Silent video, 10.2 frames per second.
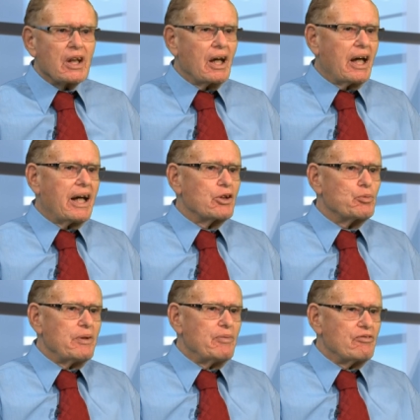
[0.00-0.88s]
and
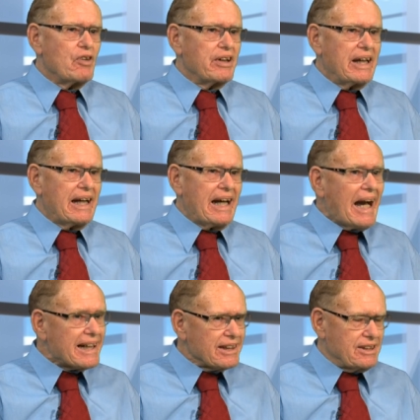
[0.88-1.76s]
we've been very
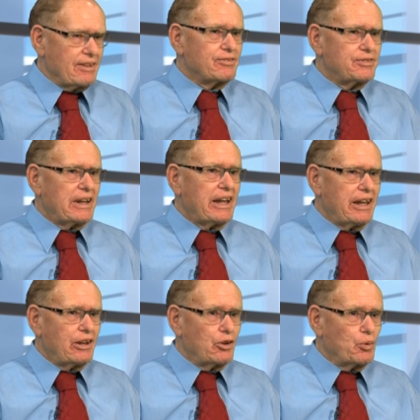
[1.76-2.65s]
active
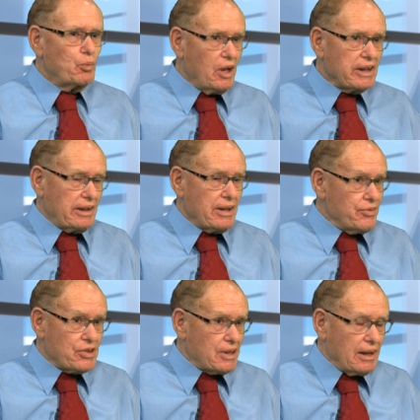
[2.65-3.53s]
in working
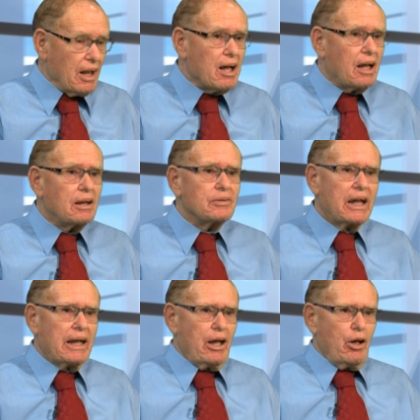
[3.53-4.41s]
and still are.
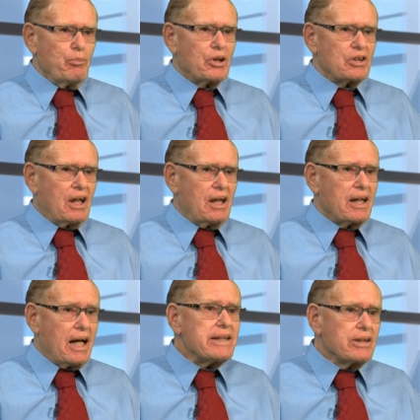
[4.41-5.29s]
But
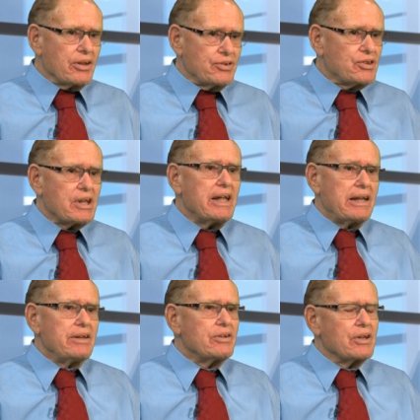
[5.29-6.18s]
I can
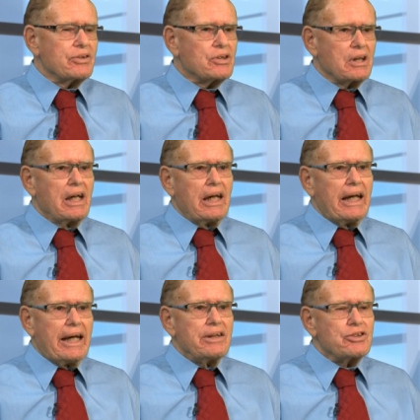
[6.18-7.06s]
see that
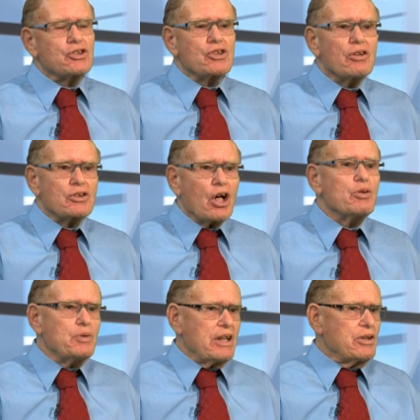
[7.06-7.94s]
it's not
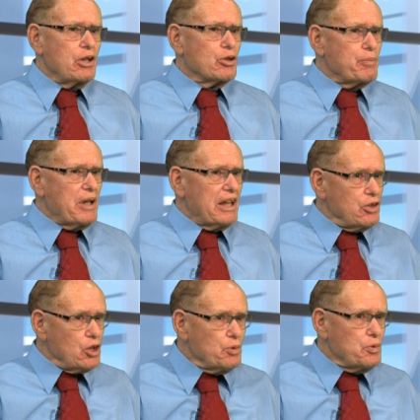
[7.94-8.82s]
only the European
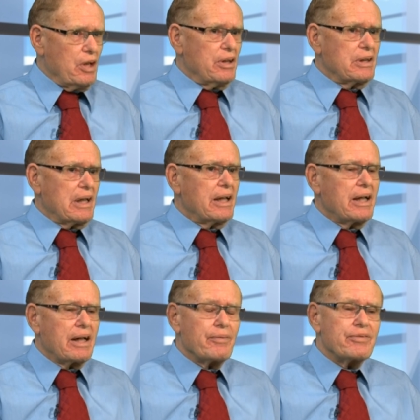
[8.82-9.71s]
Union.
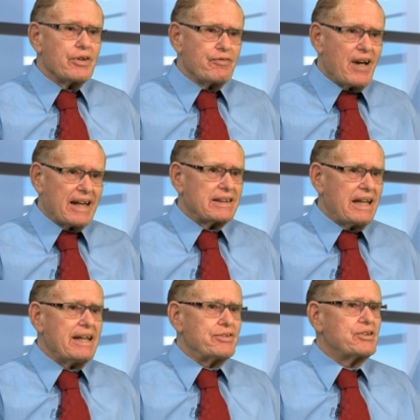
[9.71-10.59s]
The fact
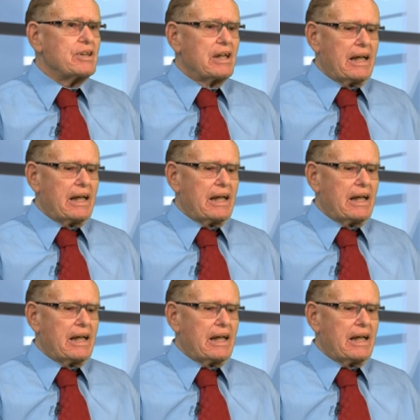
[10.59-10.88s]
is,